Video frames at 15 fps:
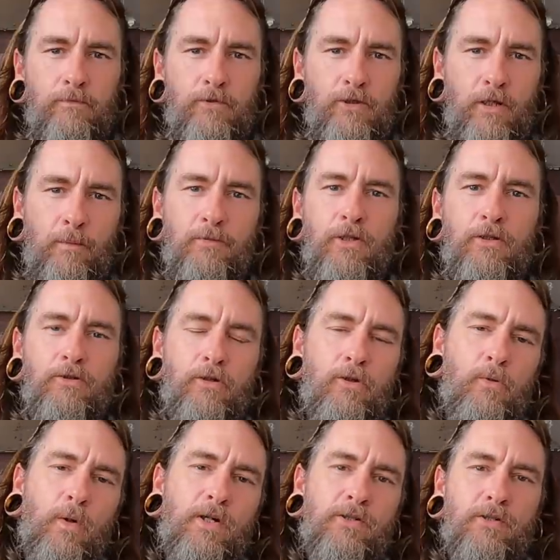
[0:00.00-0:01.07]
subjects or
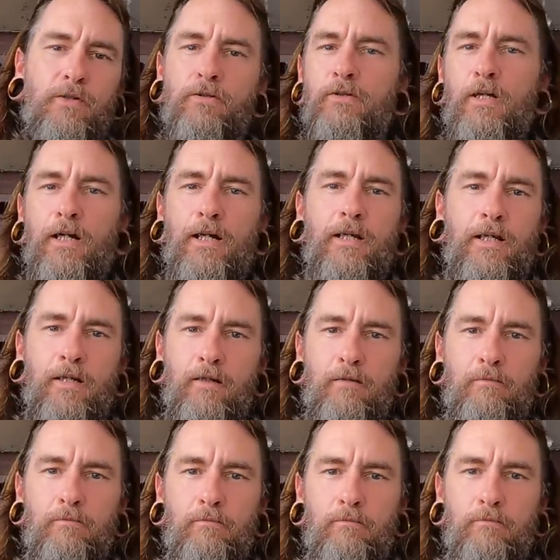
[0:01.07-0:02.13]
questions that I get
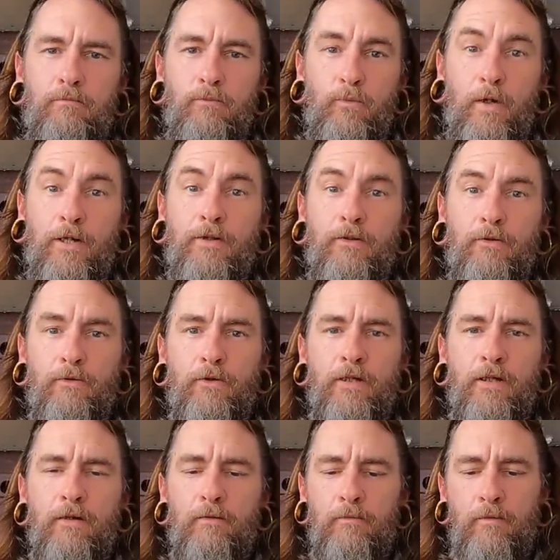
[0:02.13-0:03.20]

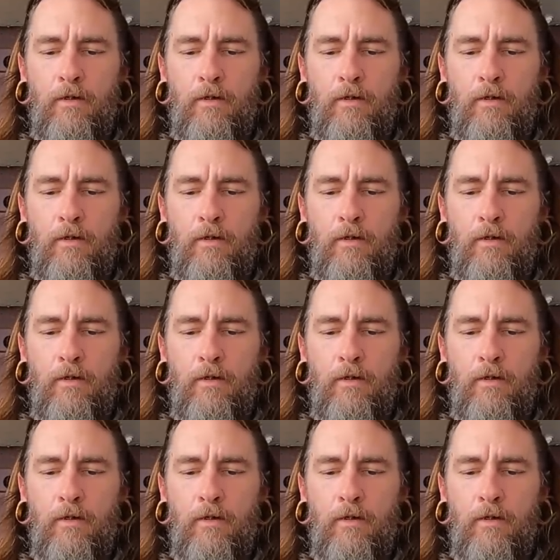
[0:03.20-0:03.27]
regularly.